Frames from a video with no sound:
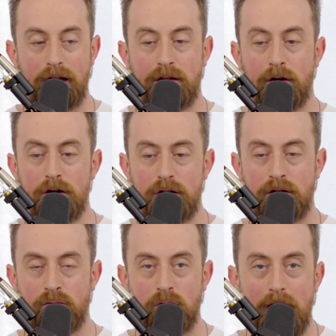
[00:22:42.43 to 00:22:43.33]
start
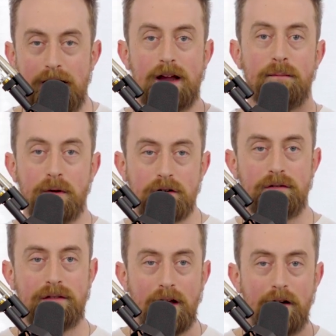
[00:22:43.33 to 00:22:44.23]
just writing a
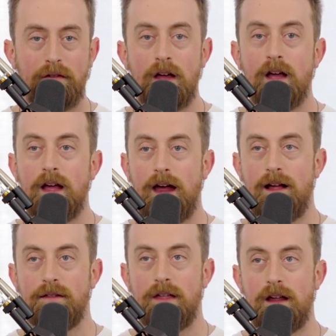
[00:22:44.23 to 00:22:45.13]
bunch of stuff
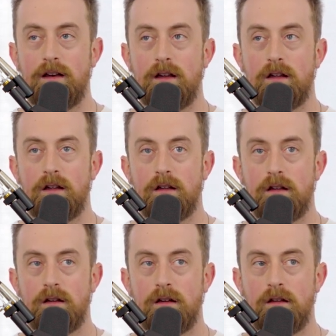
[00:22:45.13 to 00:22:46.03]
and then
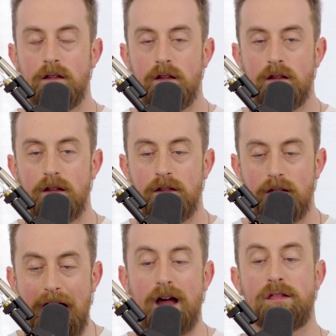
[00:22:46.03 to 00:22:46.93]

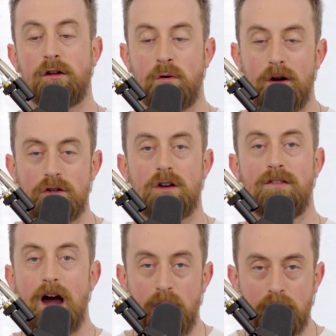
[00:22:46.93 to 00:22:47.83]
ask the question
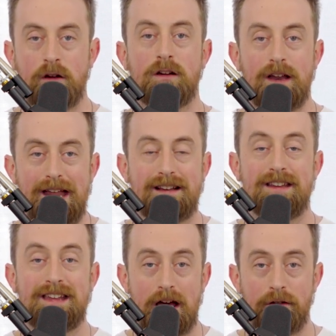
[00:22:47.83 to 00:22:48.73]
of how it could connect
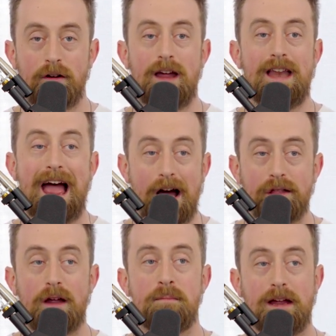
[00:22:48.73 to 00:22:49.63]
together. And
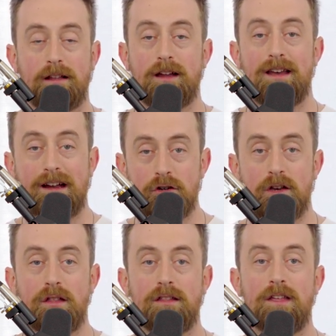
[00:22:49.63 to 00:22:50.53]
as I make the
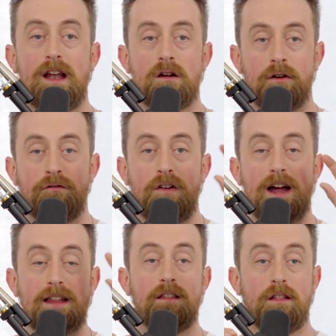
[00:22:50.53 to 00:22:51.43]
connections, then I
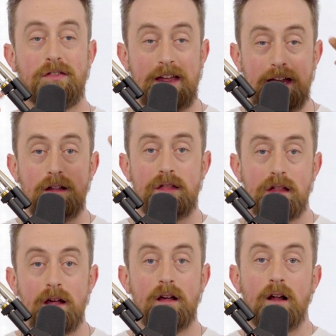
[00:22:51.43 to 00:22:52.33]
refine the
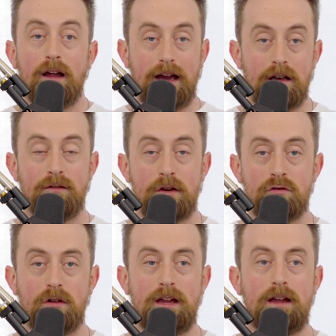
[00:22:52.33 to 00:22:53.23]
things
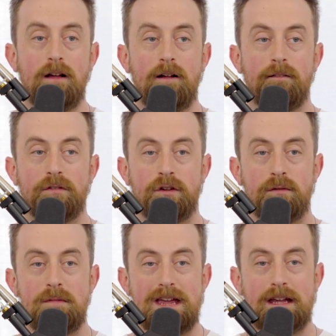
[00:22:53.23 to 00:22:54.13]
individually
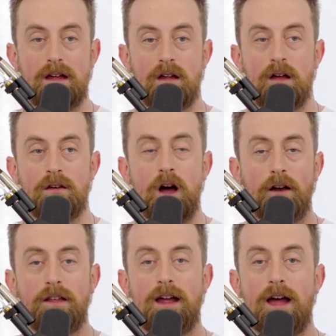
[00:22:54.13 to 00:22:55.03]
to make it,
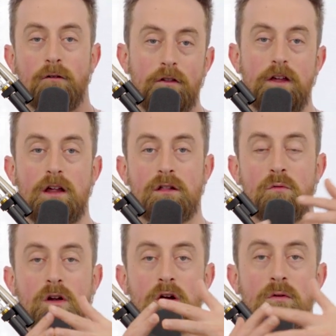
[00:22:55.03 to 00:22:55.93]
not that everything is
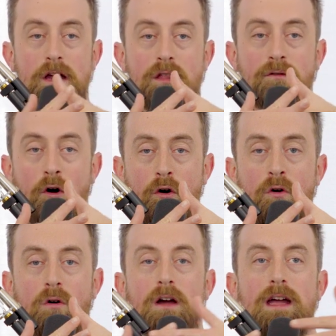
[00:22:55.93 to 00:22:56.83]
one cohesive
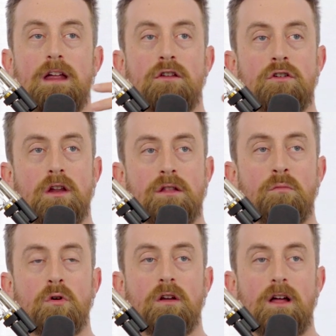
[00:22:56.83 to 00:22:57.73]
whole, it's just
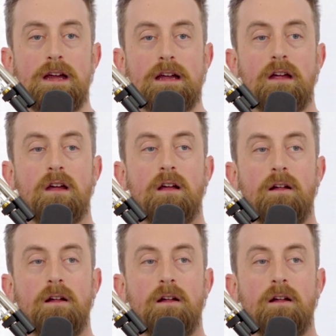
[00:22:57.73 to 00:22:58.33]
more like